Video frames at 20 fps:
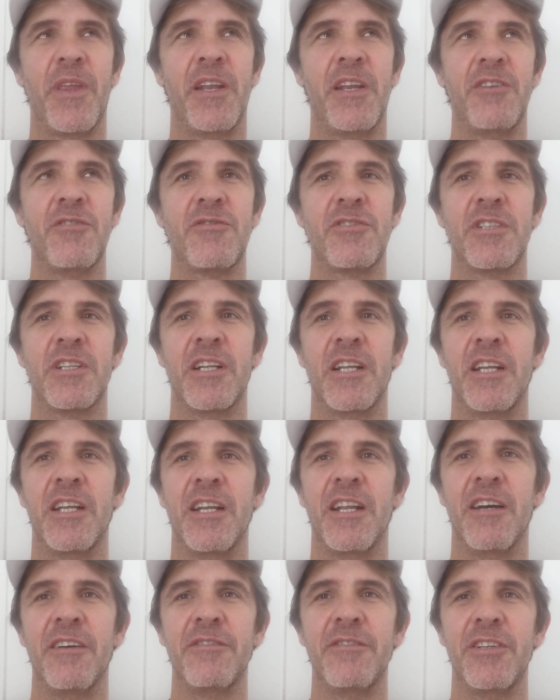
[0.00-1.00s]
and interestingly
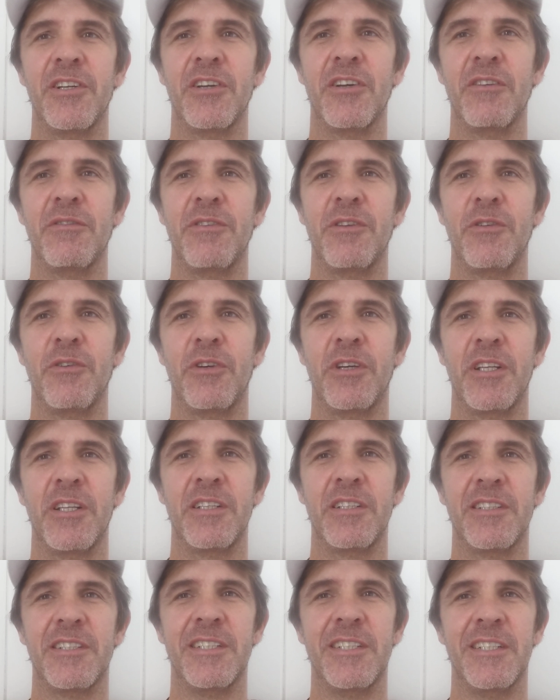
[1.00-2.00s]
enough, you know, if you look at
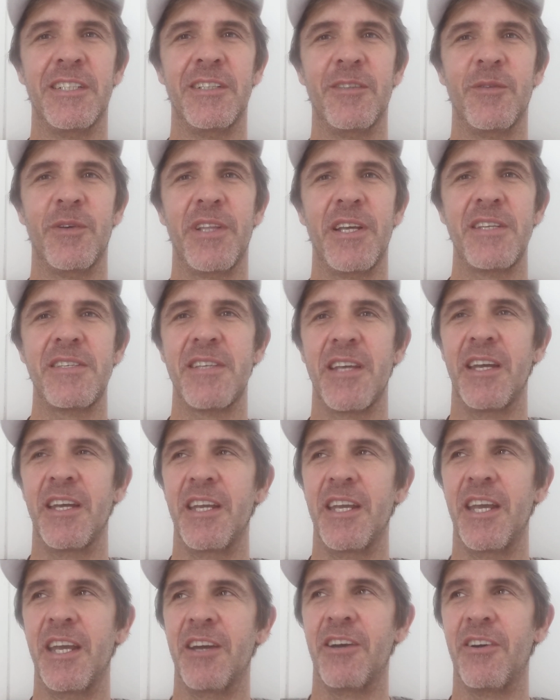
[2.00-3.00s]
what they
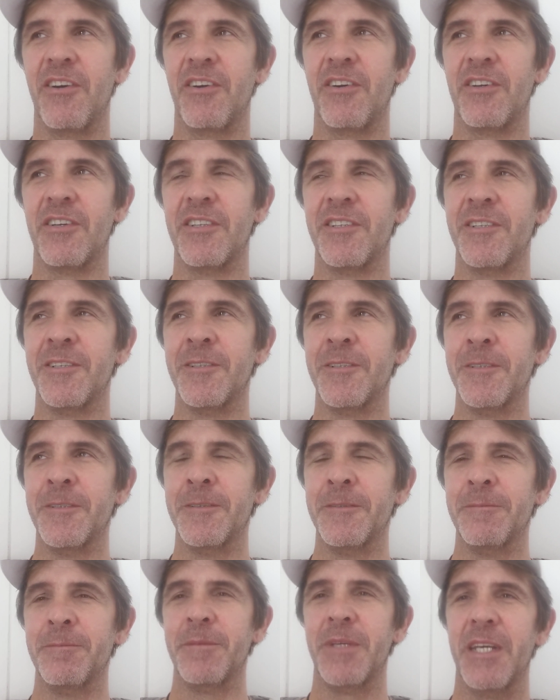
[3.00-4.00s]
say,
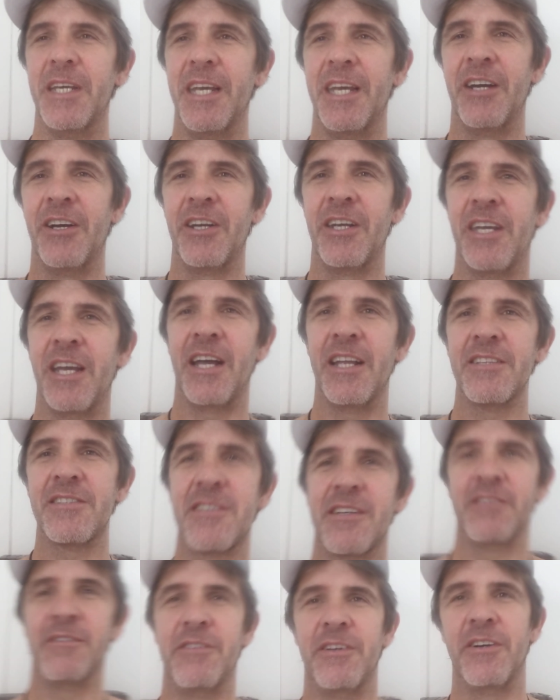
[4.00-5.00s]
our guts
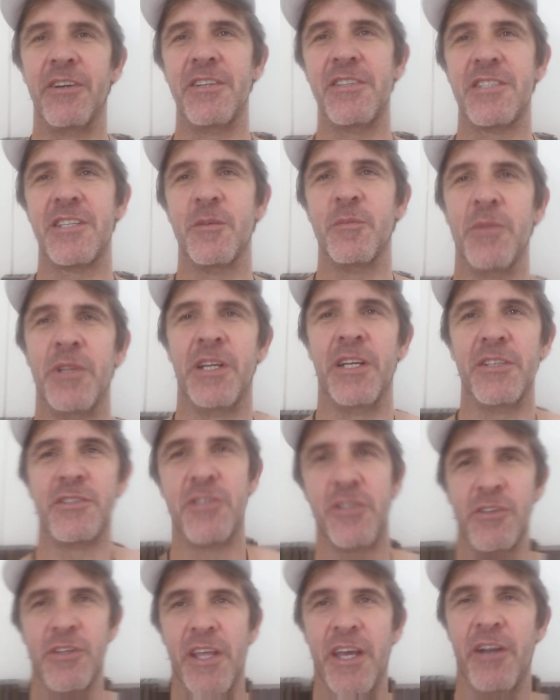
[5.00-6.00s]
are very similar
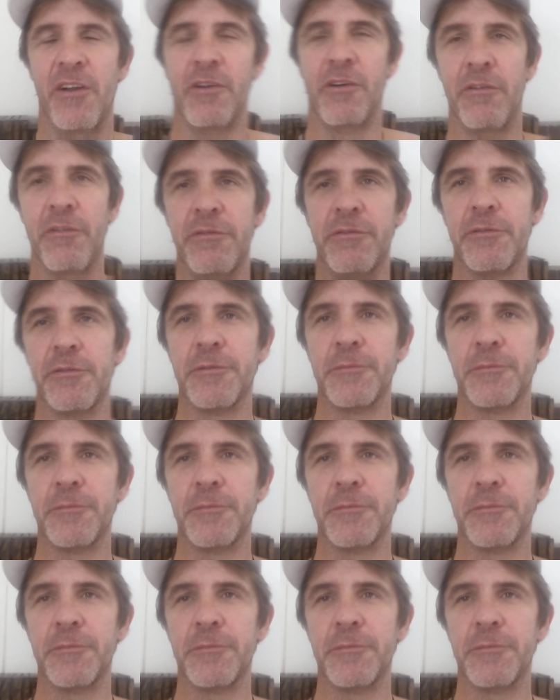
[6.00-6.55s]
to that of